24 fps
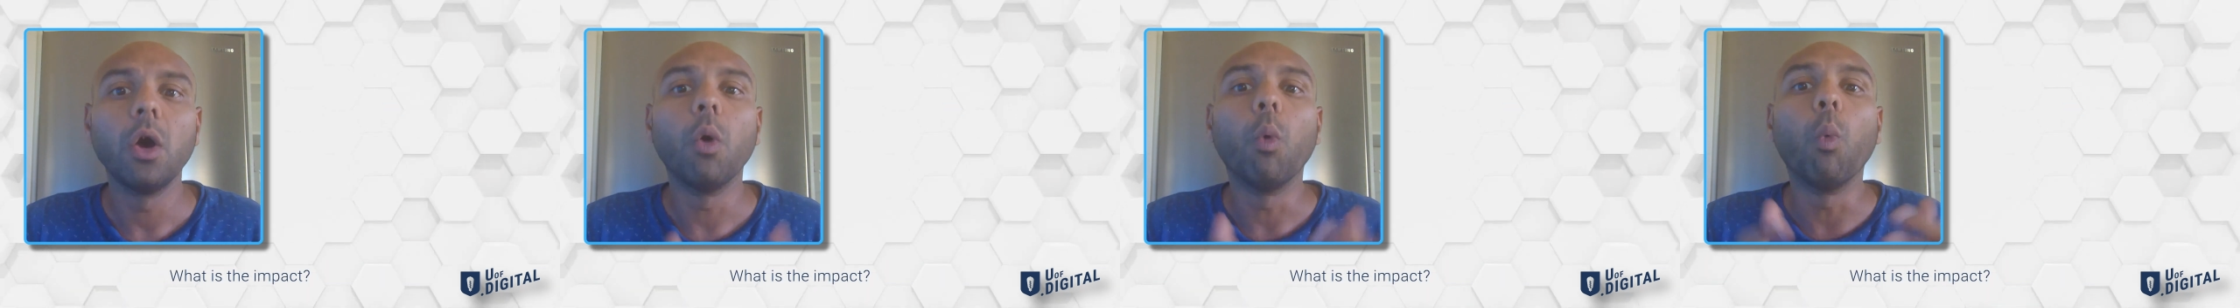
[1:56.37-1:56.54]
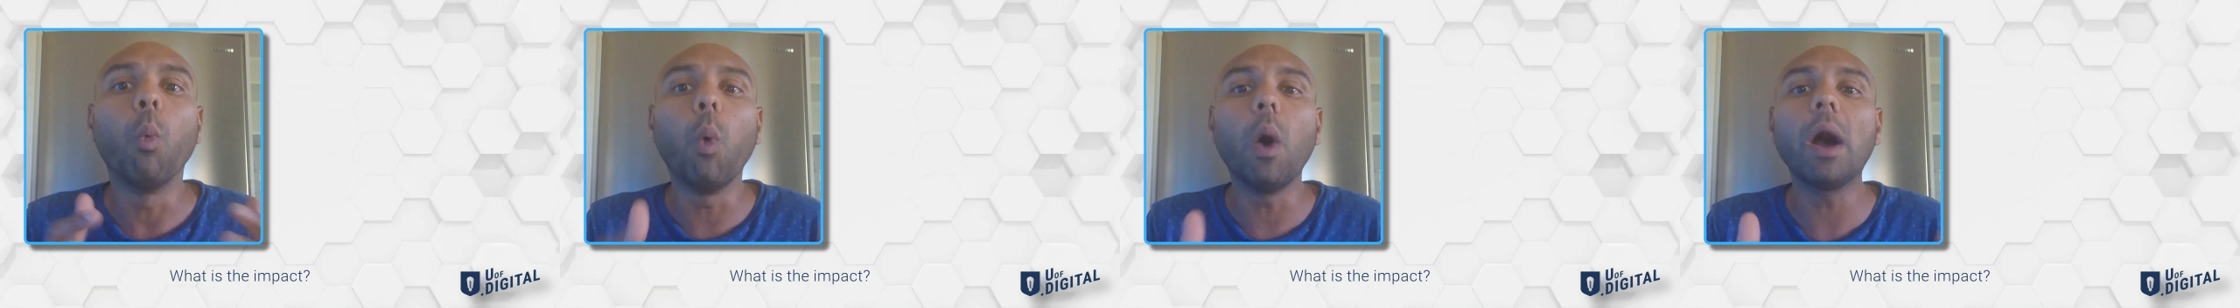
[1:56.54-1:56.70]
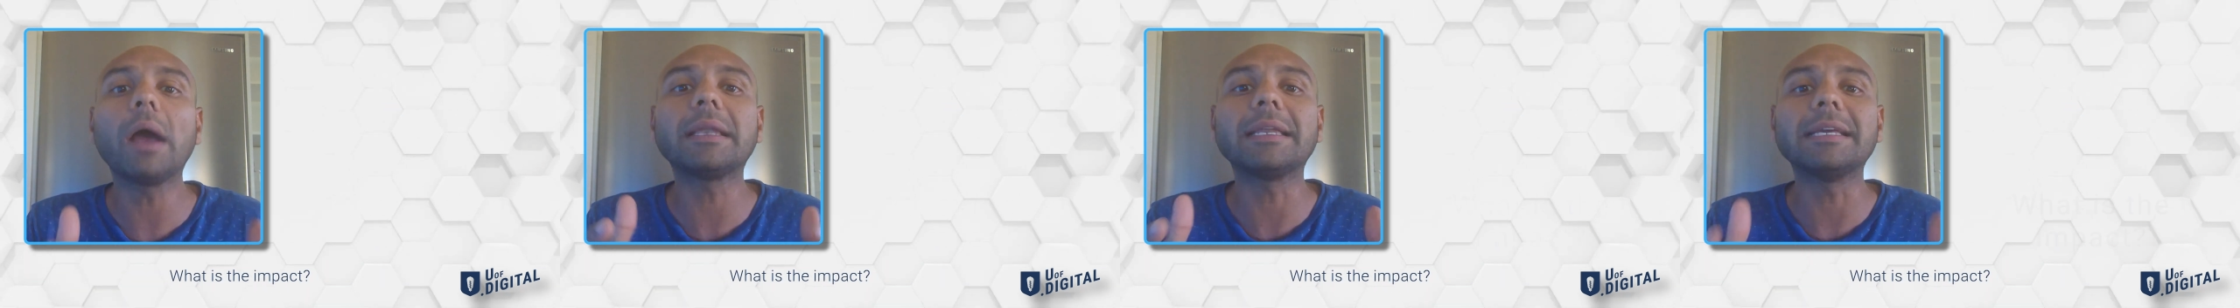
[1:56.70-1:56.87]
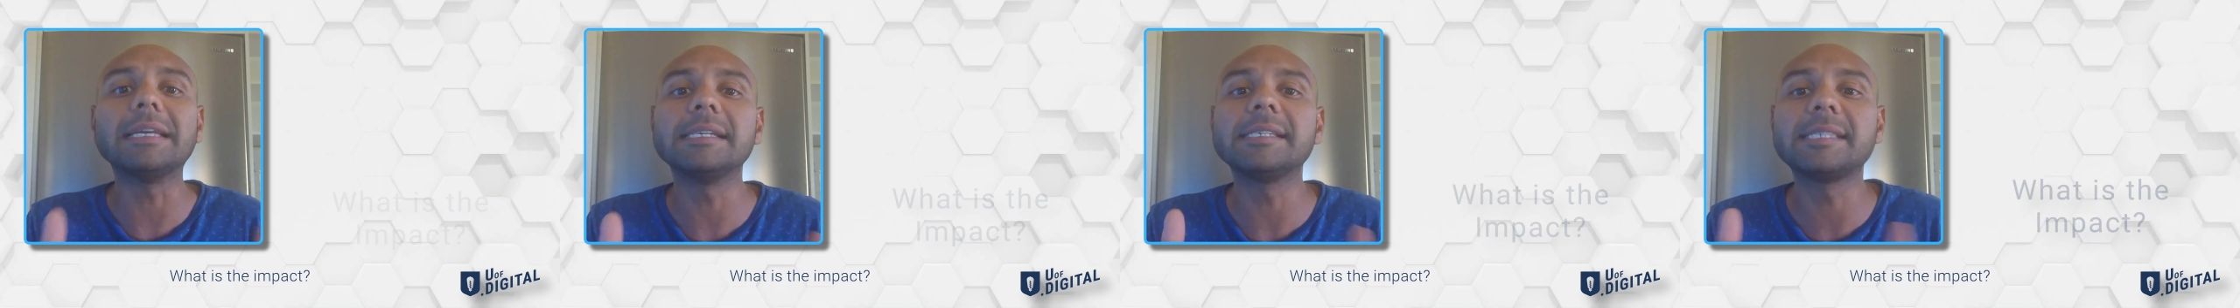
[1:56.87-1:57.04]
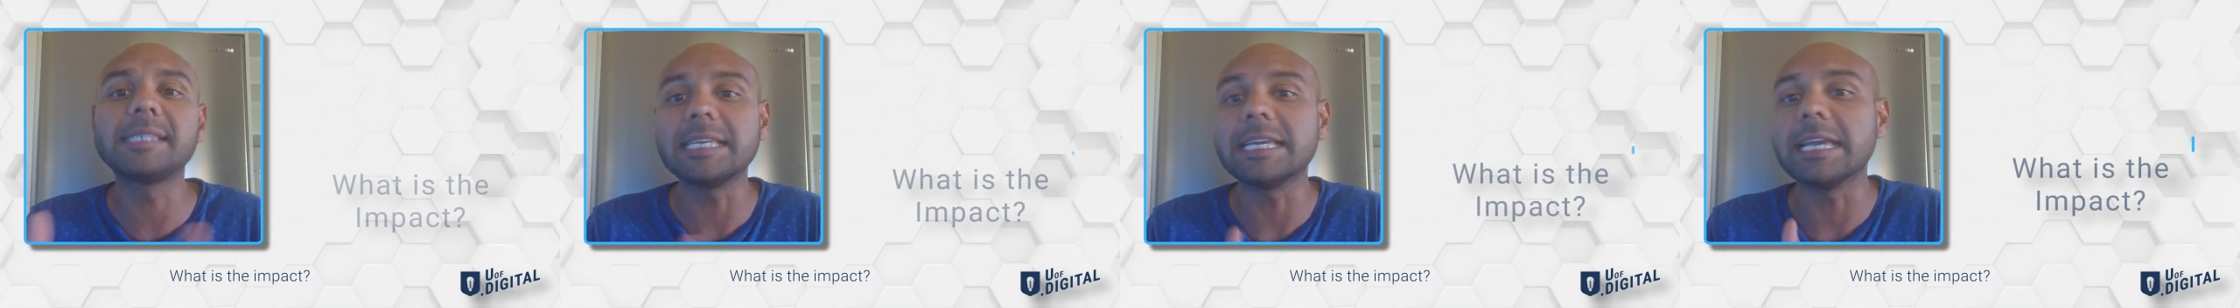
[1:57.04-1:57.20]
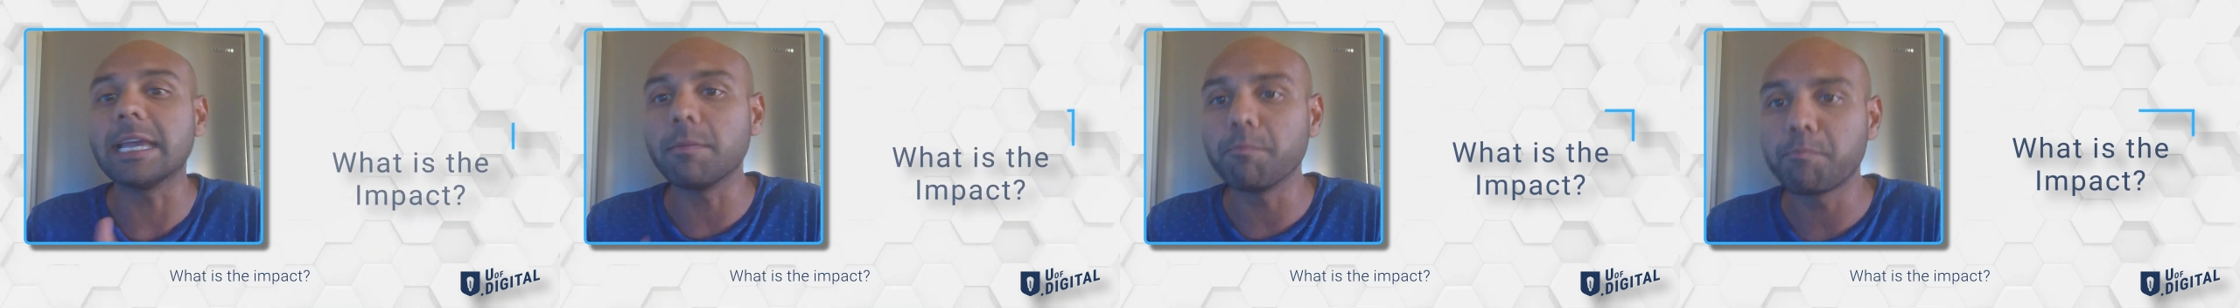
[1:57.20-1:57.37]
What is
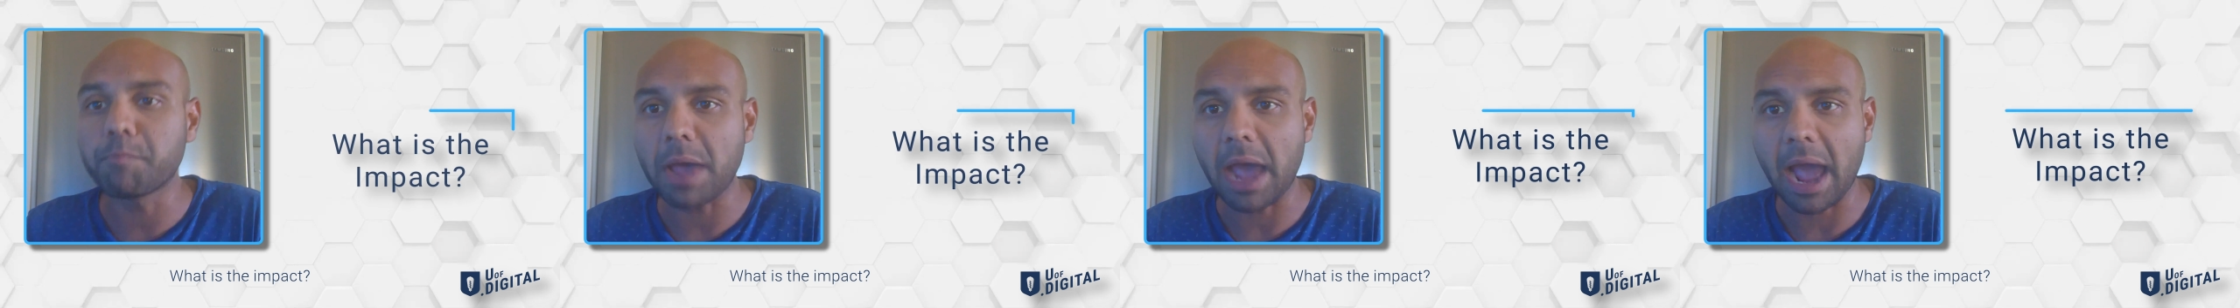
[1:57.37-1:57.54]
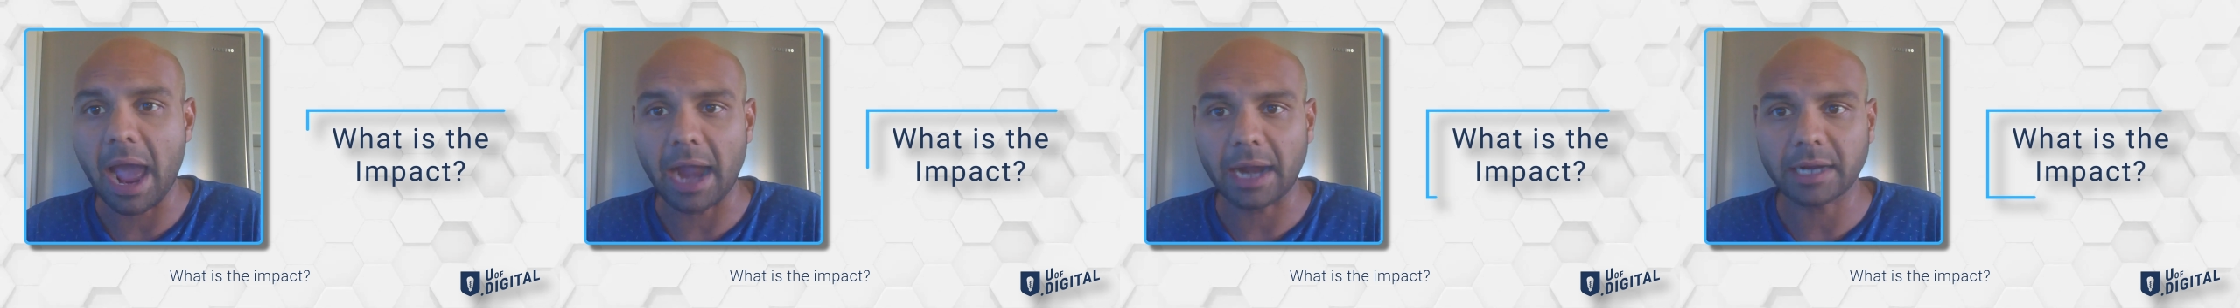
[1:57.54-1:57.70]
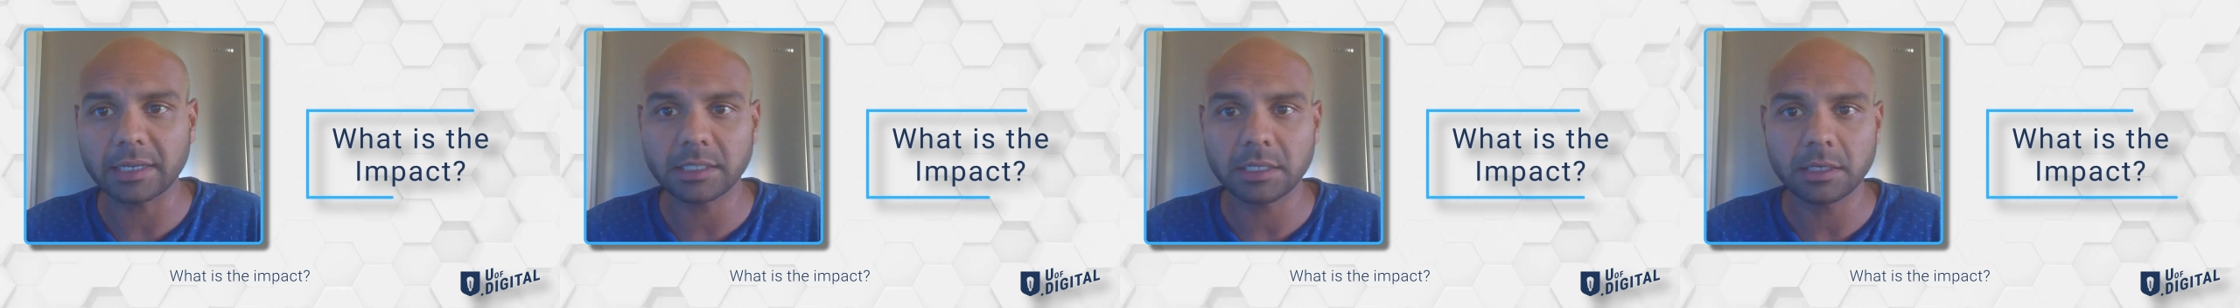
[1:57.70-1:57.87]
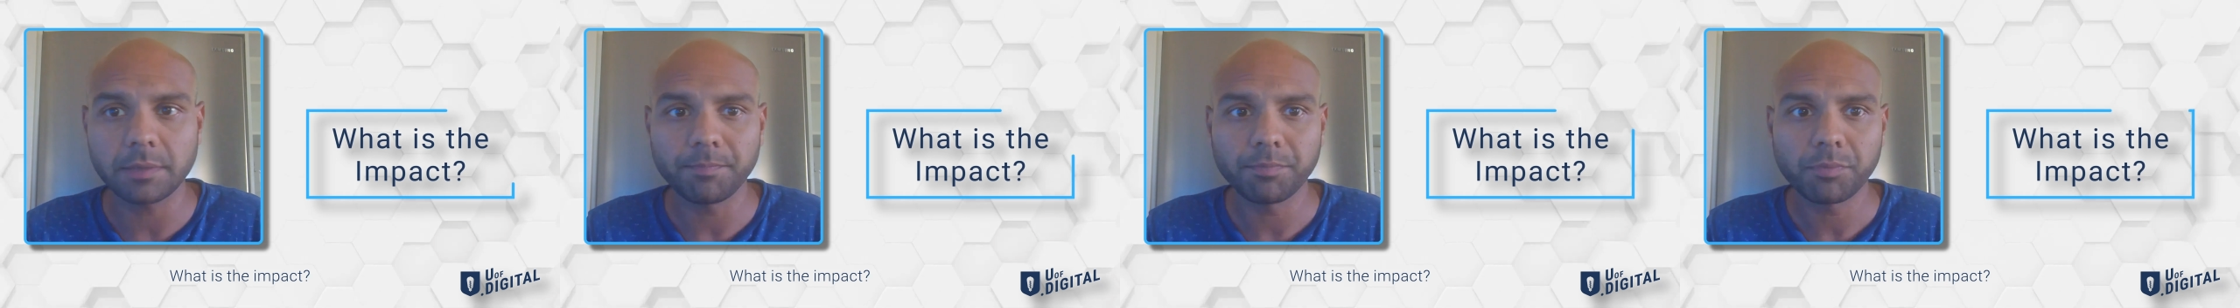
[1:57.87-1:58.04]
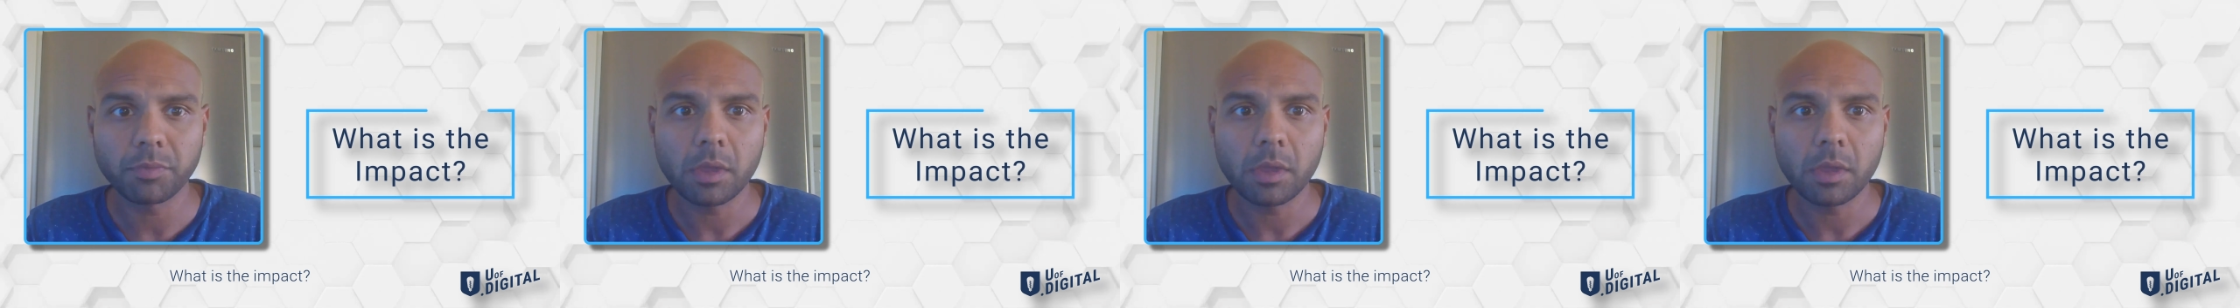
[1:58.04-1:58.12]
the impact?